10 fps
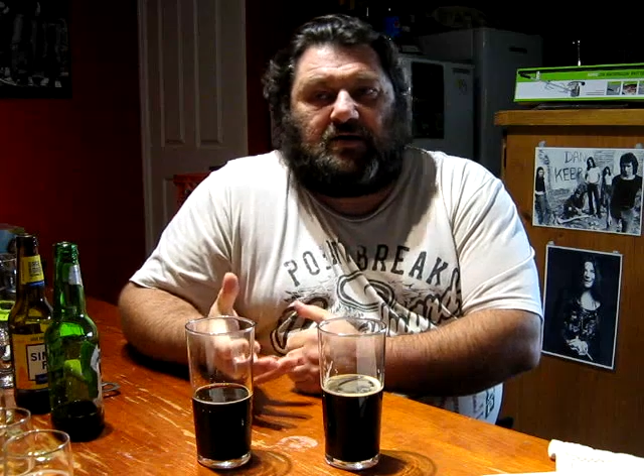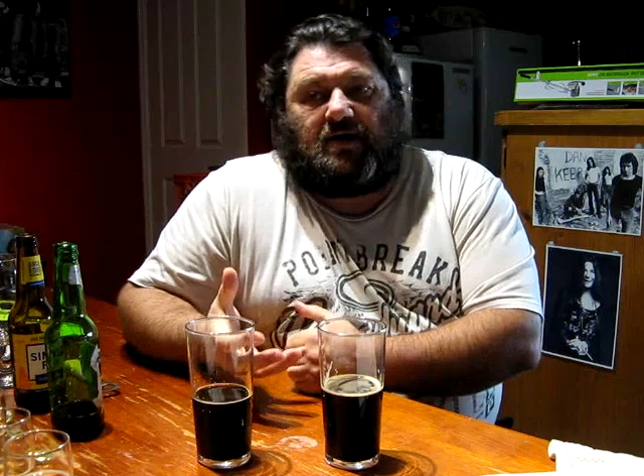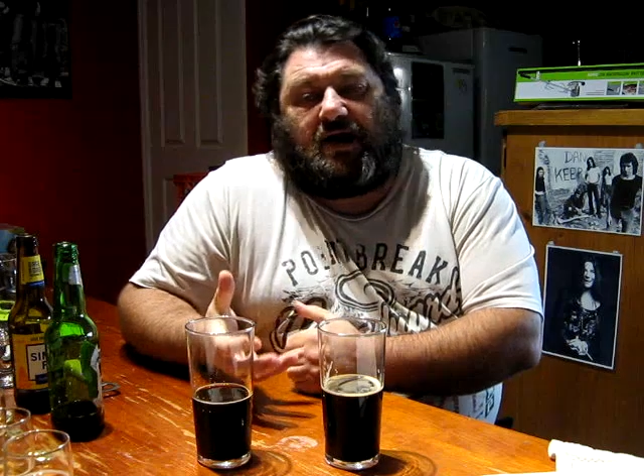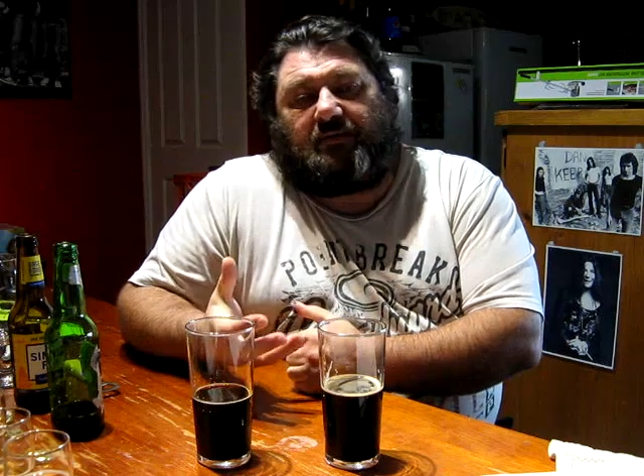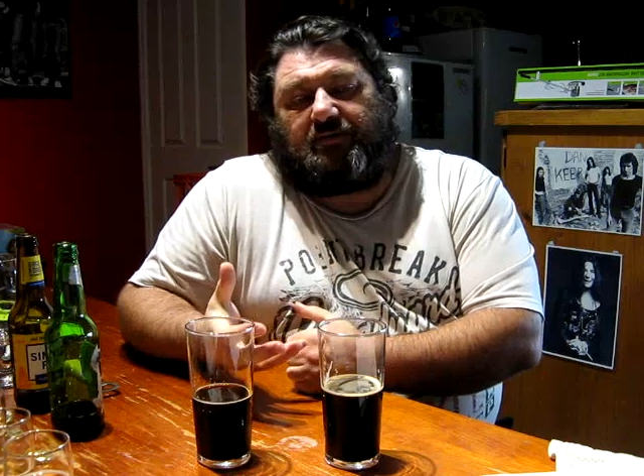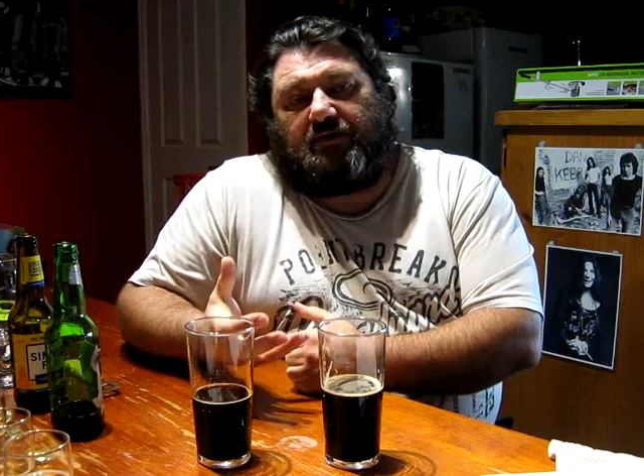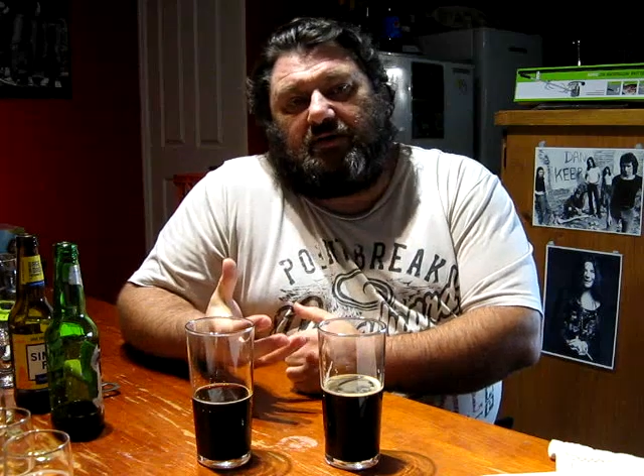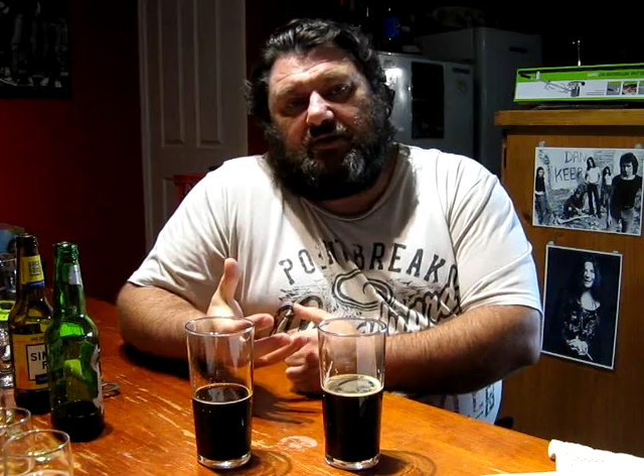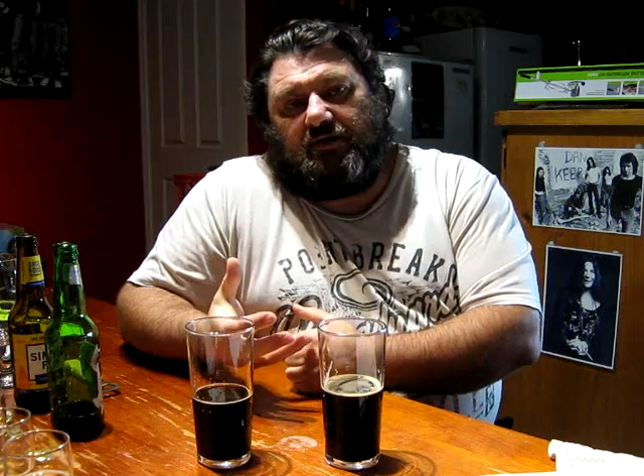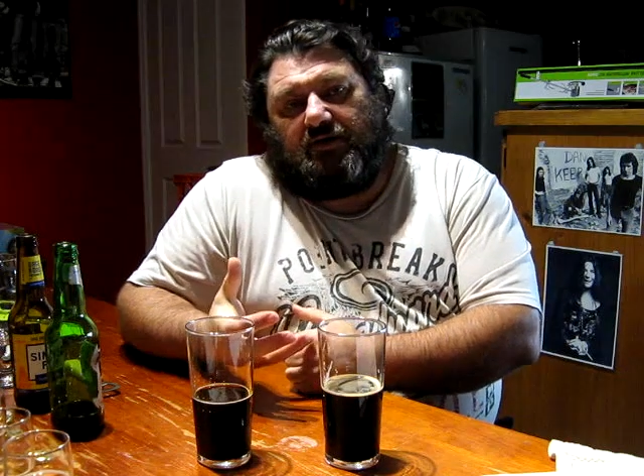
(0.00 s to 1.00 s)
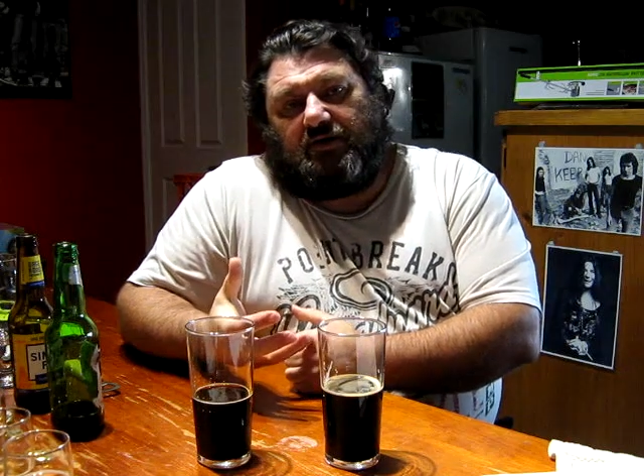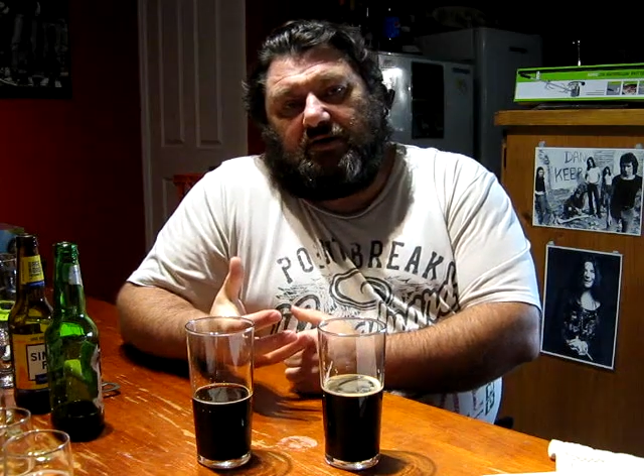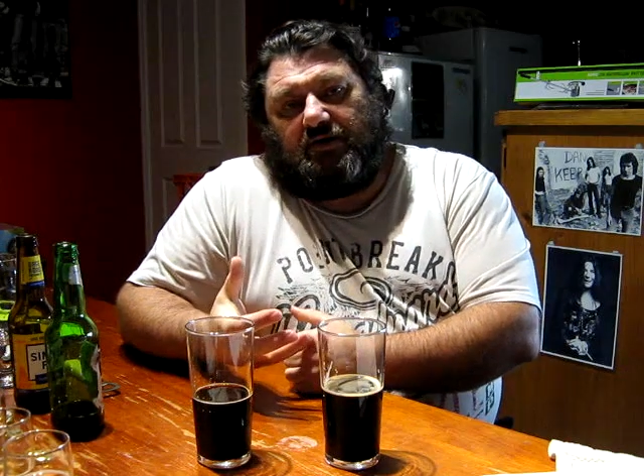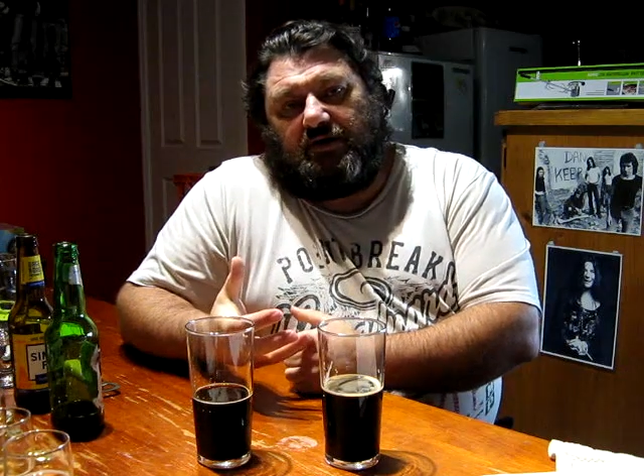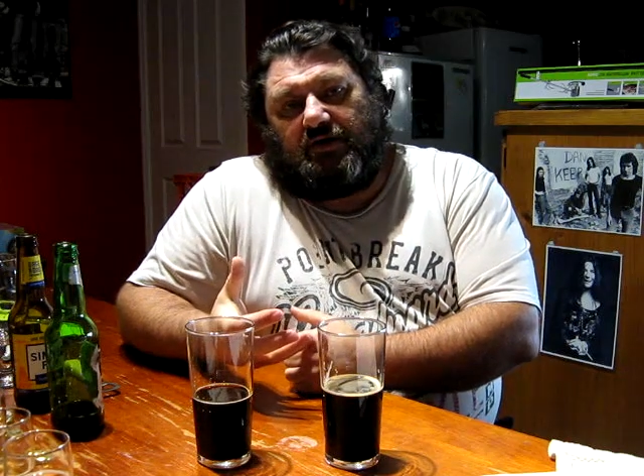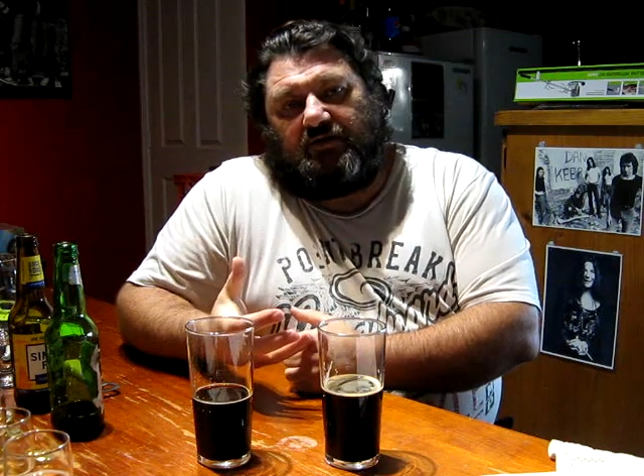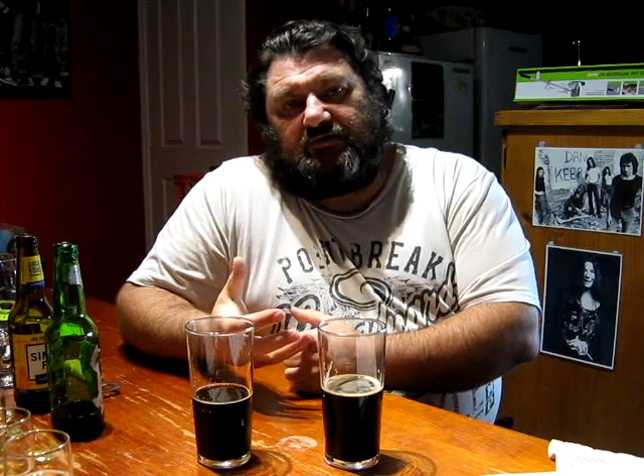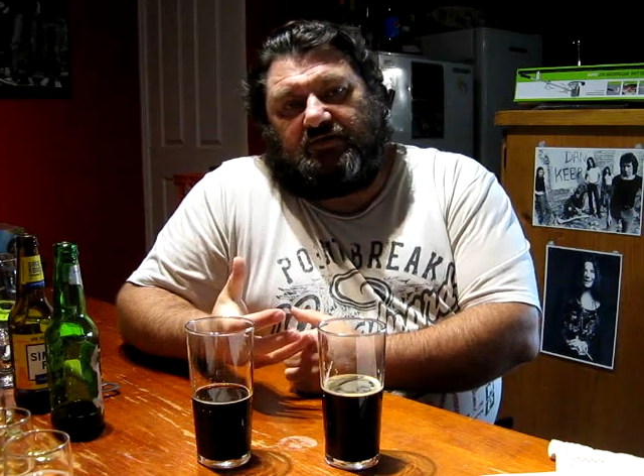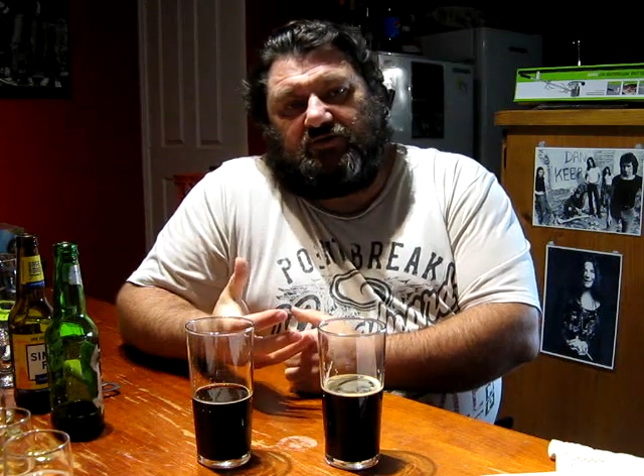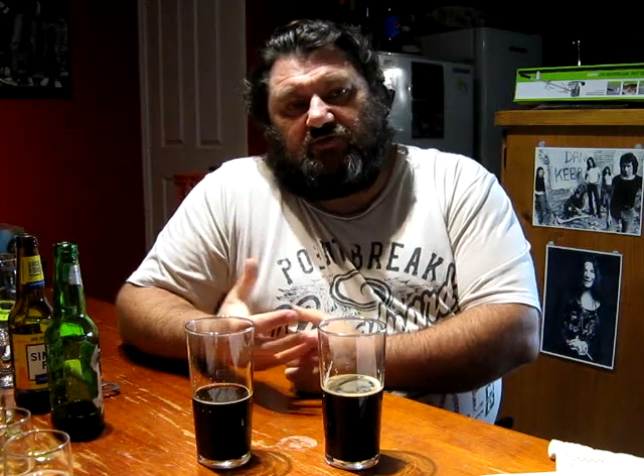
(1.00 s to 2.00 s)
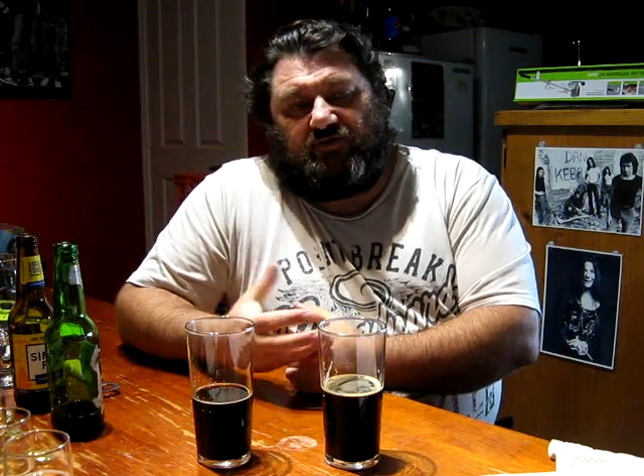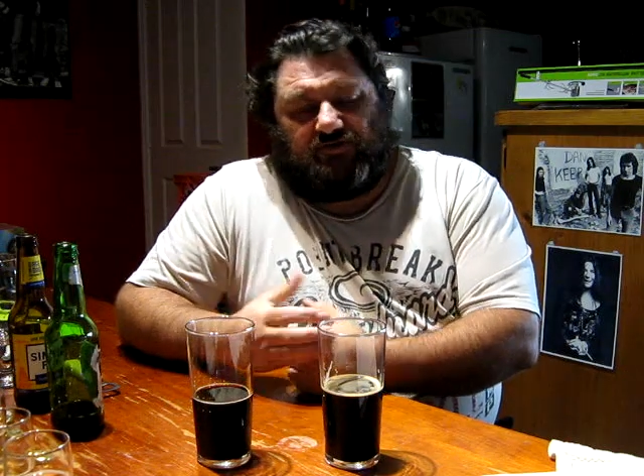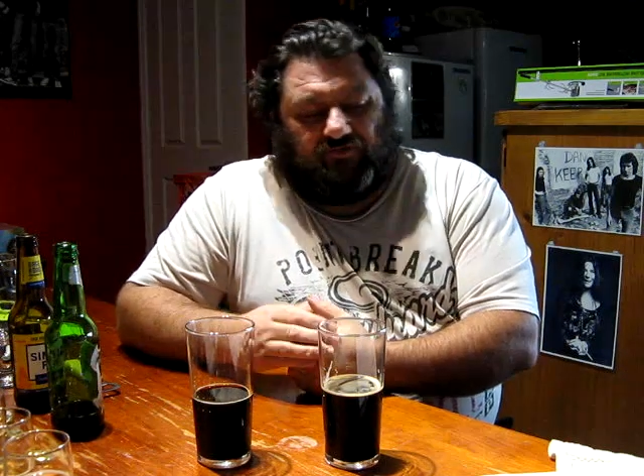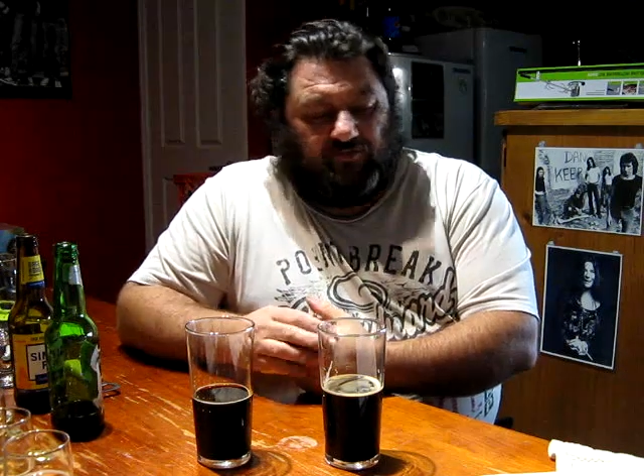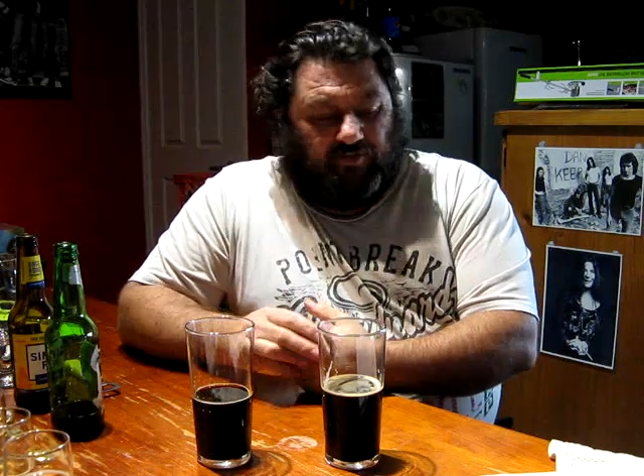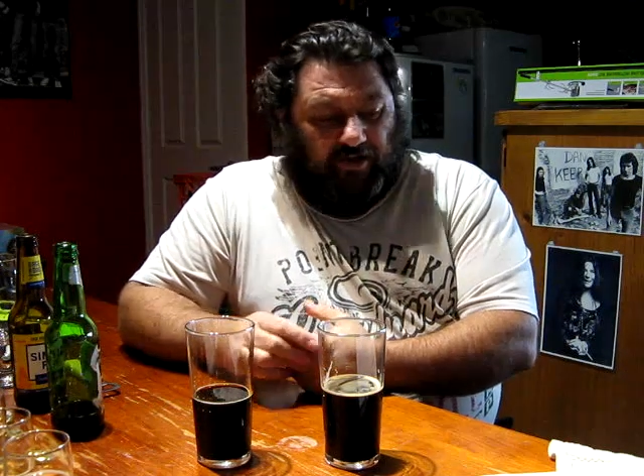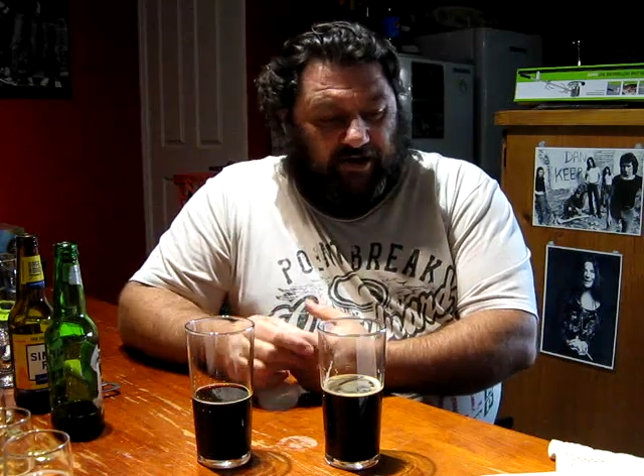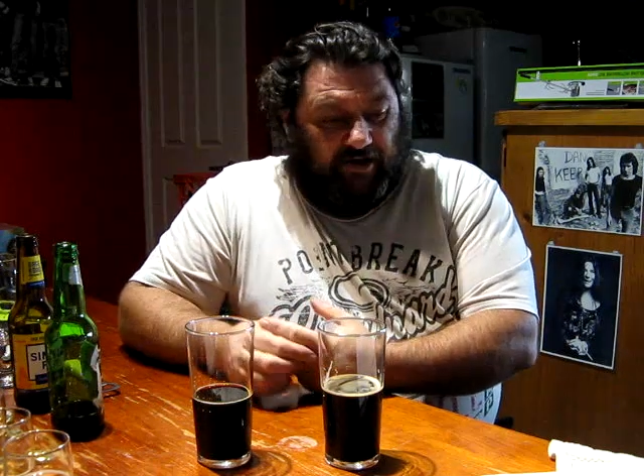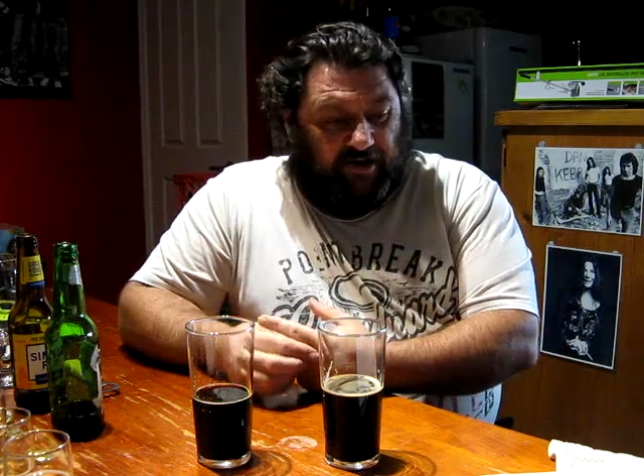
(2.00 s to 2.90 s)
up as an individual player,